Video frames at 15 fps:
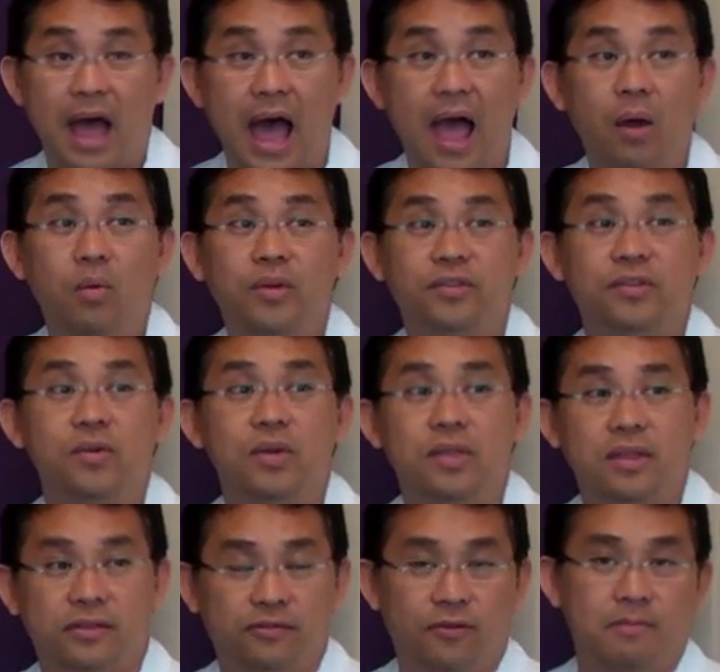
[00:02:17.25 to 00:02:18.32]
I was
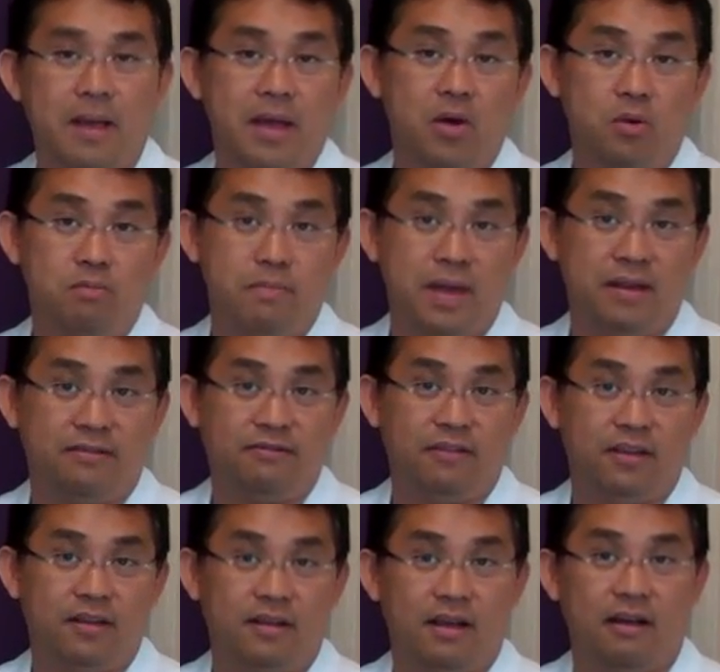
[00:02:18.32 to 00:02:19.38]
doing this for my own
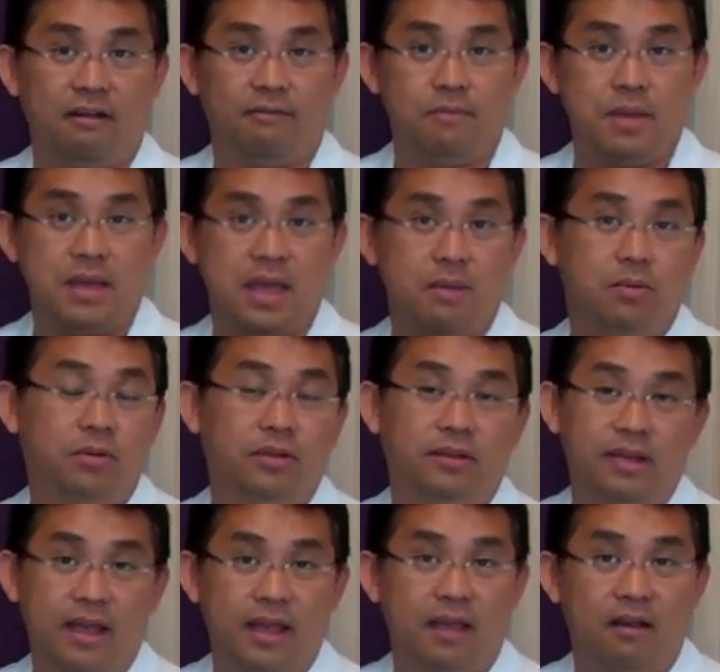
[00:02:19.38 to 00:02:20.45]
benefit of being able
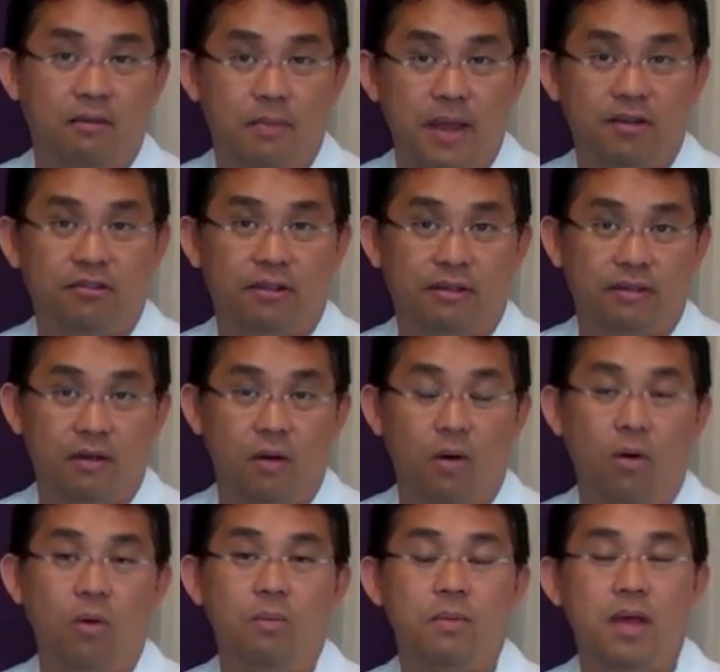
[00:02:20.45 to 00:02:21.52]
to take care of patients at
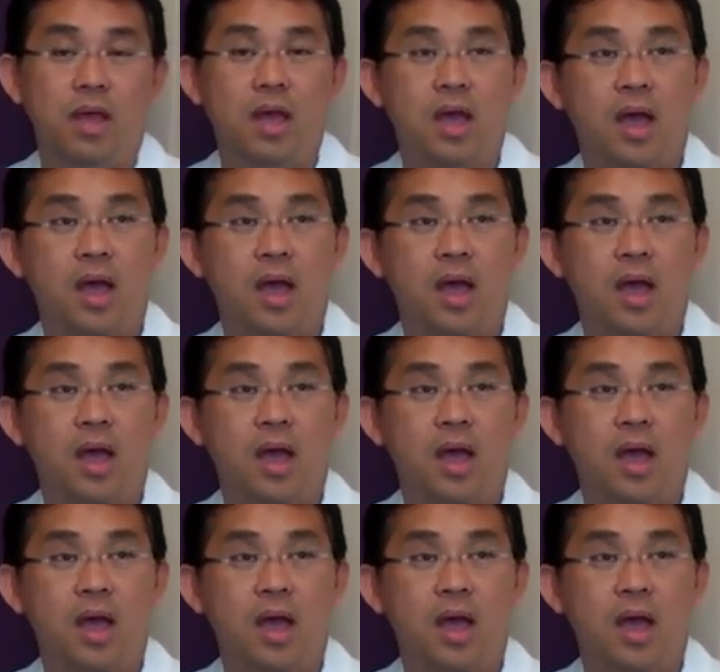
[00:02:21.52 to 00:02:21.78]
home,